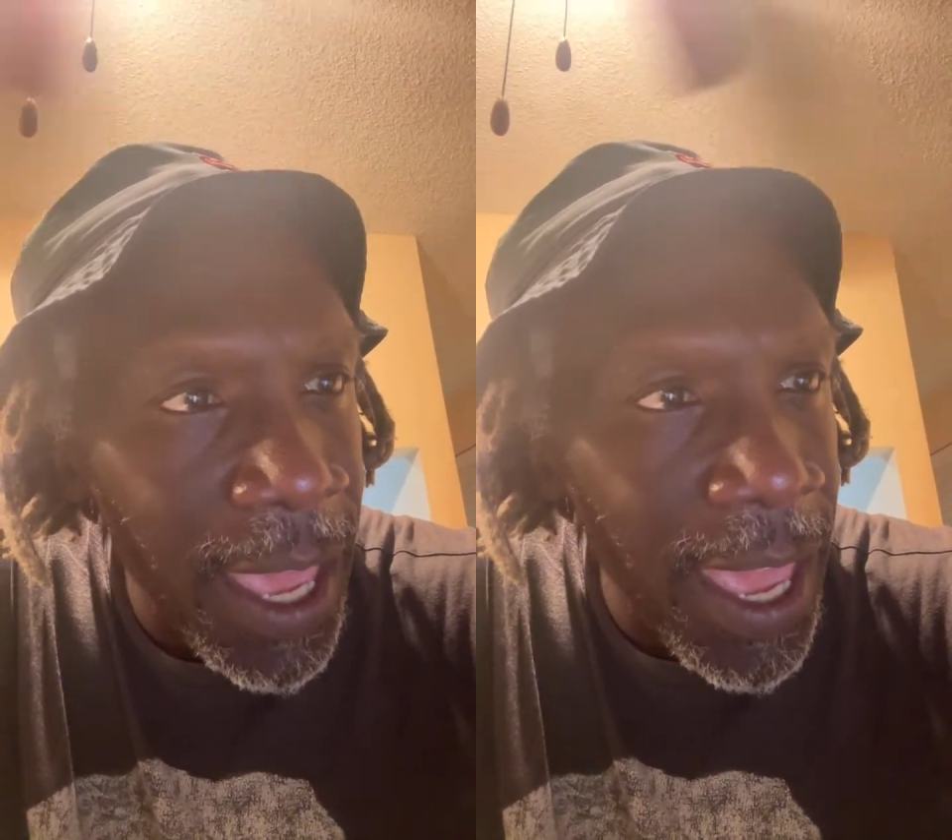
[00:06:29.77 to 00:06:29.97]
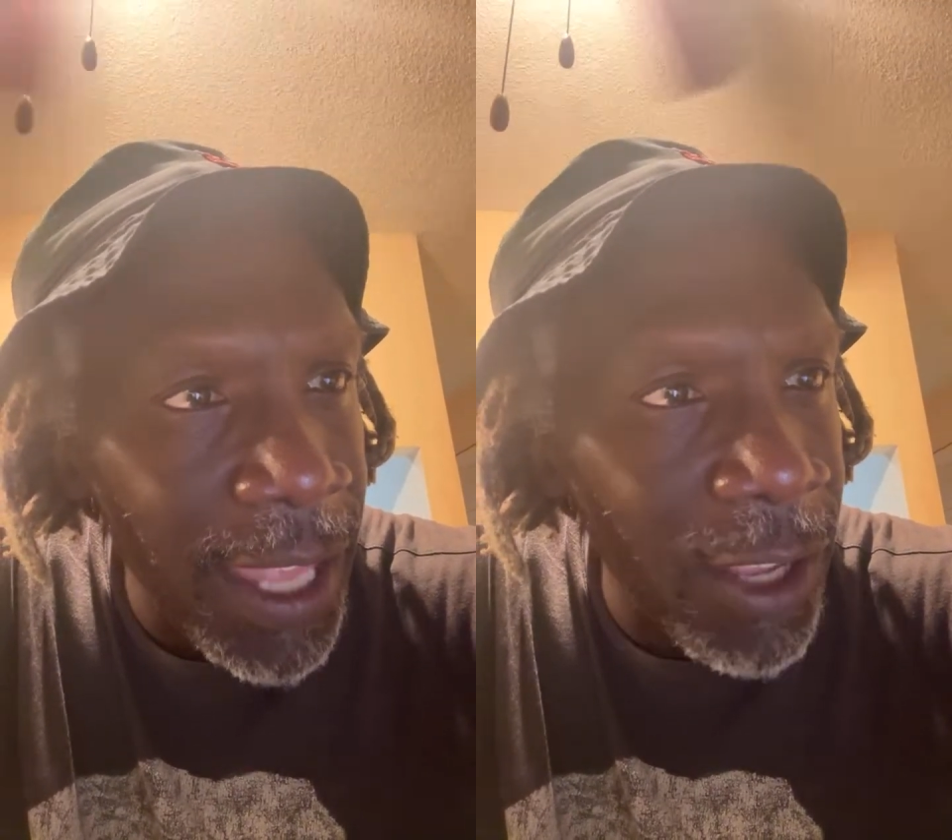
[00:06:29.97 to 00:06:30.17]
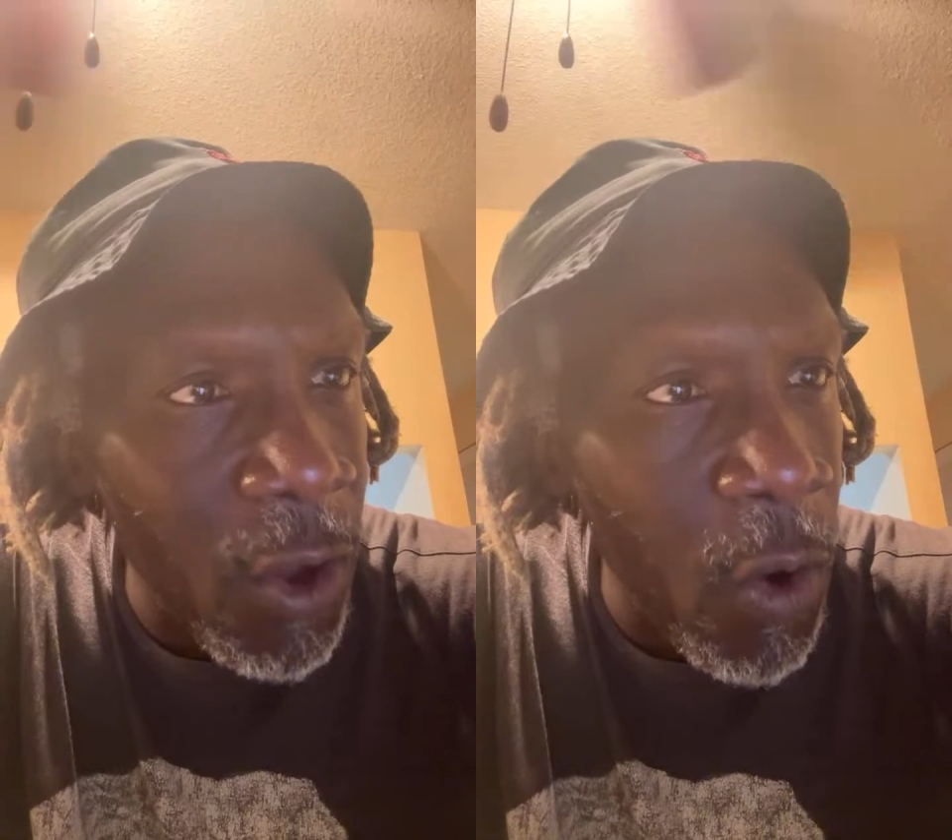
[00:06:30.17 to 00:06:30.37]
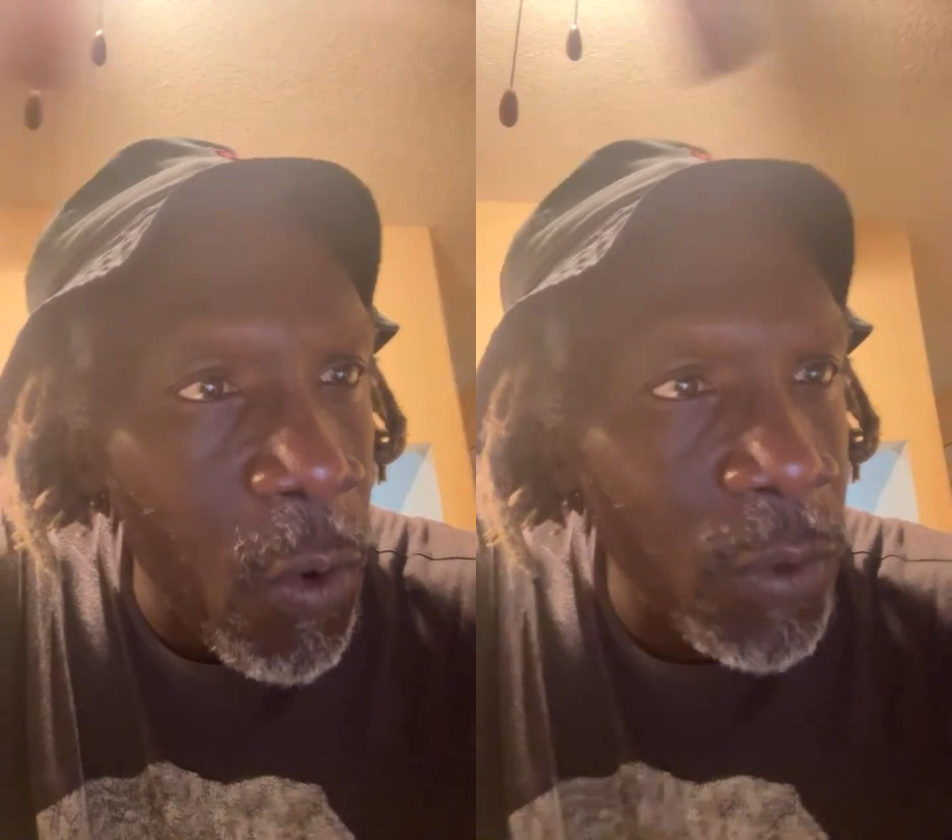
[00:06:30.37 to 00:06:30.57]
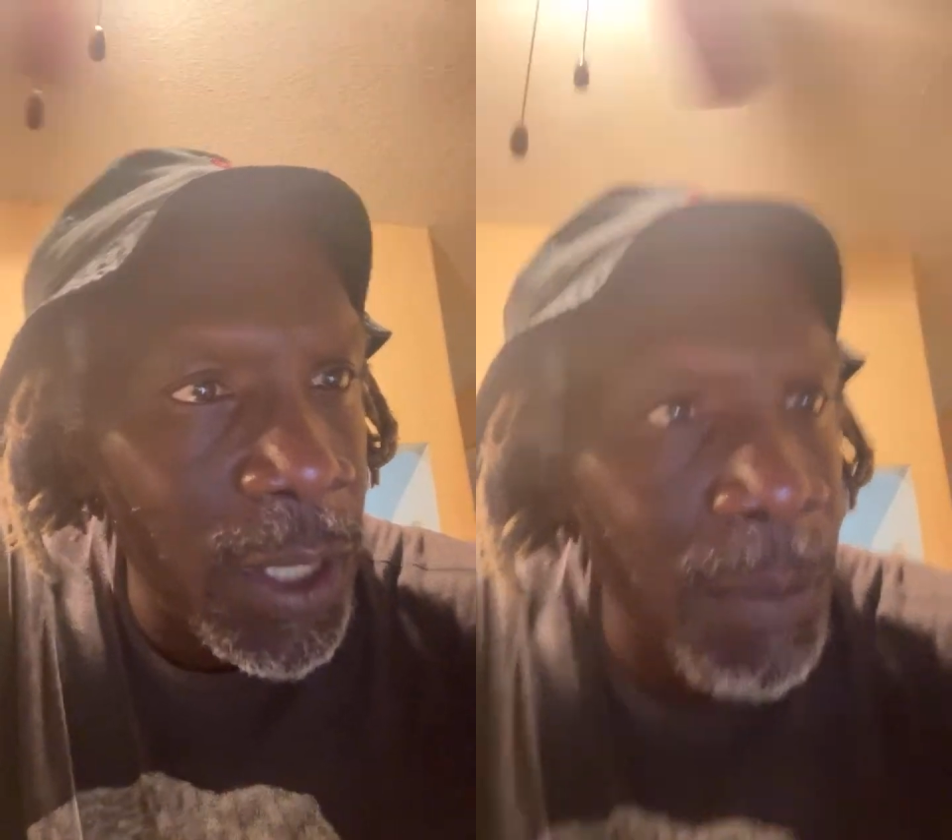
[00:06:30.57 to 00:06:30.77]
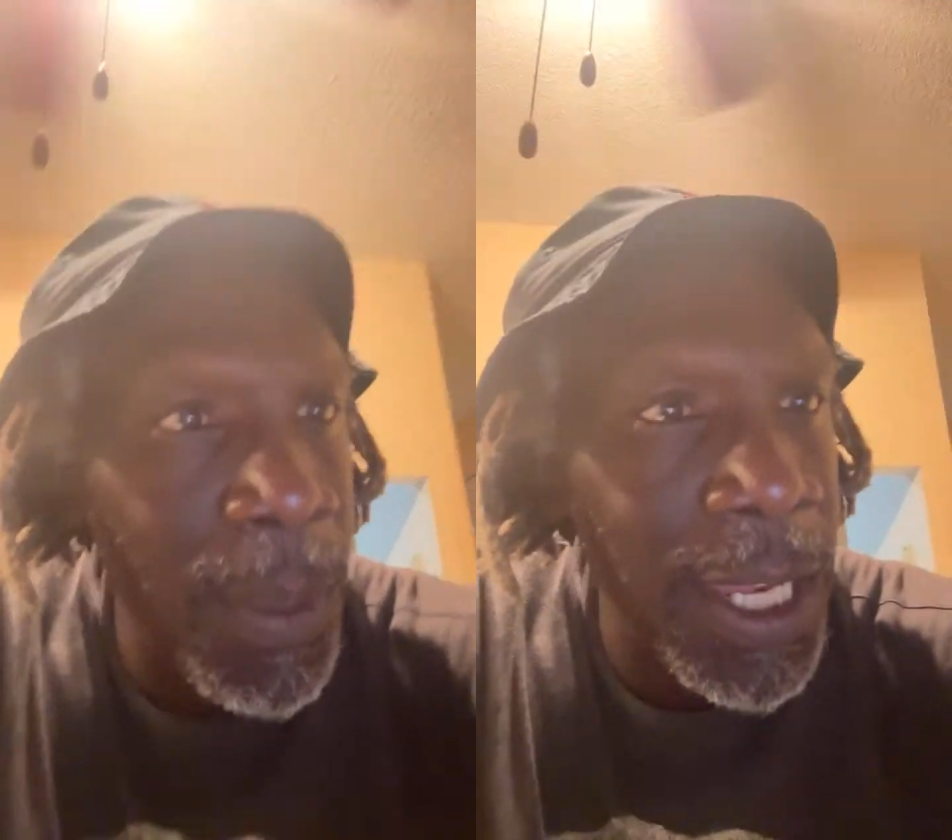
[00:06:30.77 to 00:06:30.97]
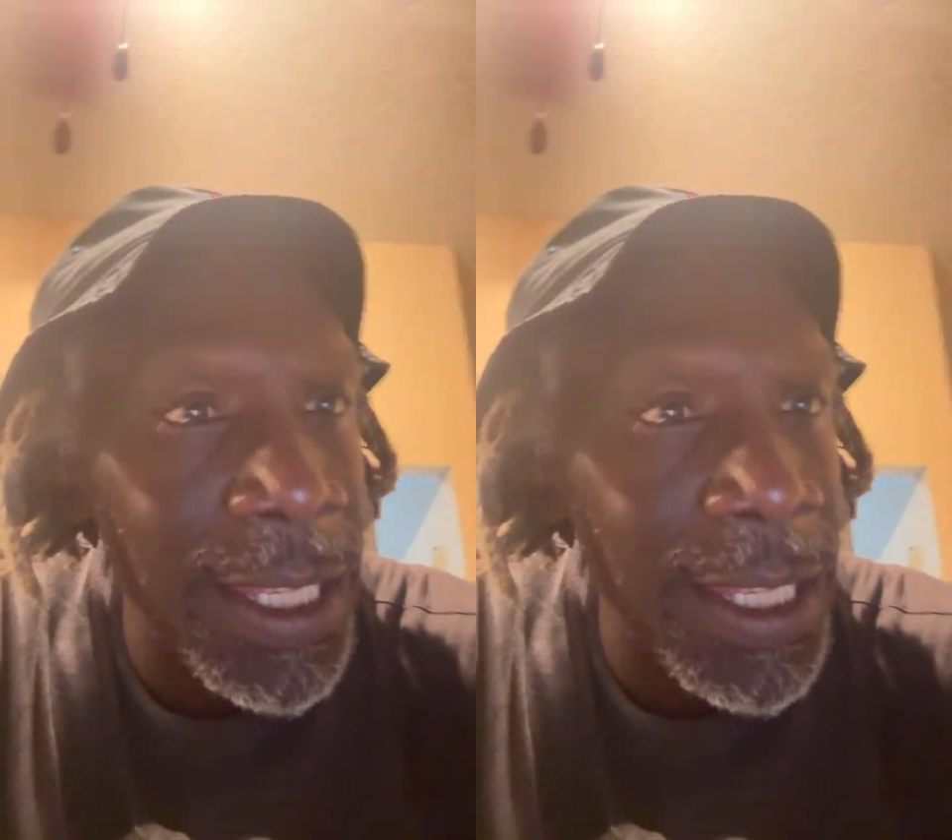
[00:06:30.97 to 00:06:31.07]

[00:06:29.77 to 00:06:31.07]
and gold and many